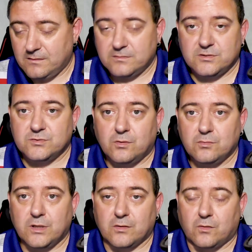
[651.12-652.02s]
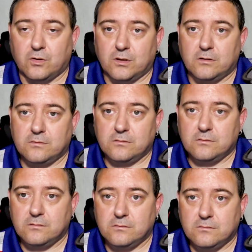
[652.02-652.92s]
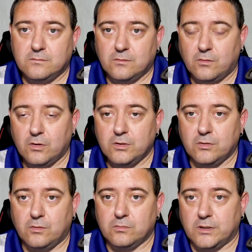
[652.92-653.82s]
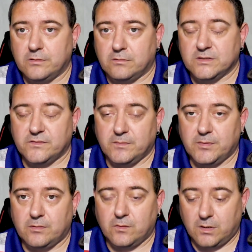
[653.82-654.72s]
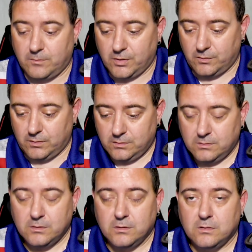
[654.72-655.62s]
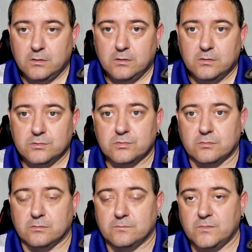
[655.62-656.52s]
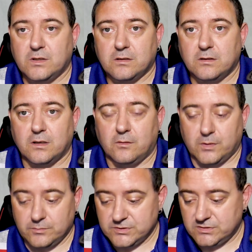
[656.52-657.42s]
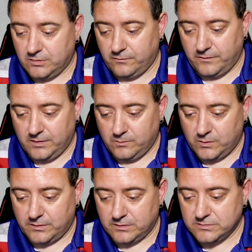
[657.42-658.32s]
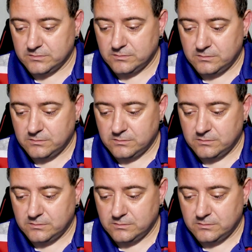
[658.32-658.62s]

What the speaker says: Just hold in longer, and the longer you hold in, the less vapour will come out, so you can get away with stealth vaping with this.